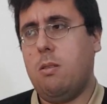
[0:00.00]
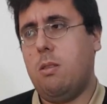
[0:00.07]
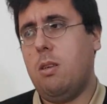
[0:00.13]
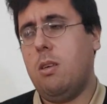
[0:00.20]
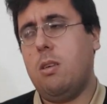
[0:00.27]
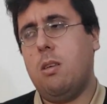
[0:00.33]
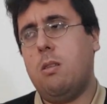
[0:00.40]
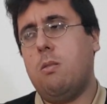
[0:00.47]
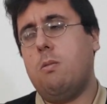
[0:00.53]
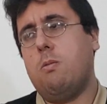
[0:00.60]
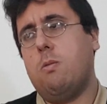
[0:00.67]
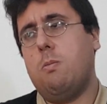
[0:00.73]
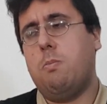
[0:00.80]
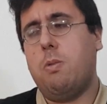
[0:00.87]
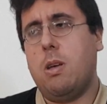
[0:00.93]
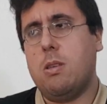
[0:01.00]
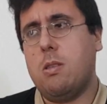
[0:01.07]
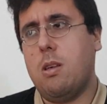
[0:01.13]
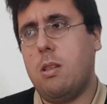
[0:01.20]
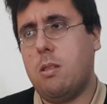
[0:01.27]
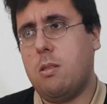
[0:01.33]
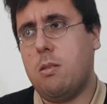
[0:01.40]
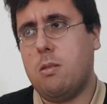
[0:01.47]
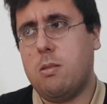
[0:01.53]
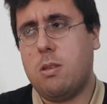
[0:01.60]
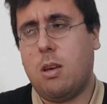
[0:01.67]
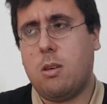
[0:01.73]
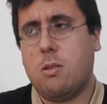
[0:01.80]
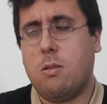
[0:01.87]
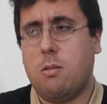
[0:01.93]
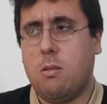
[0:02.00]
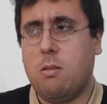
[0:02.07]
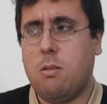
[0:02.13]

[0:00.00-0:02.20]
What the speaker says: thinking to suppress that section.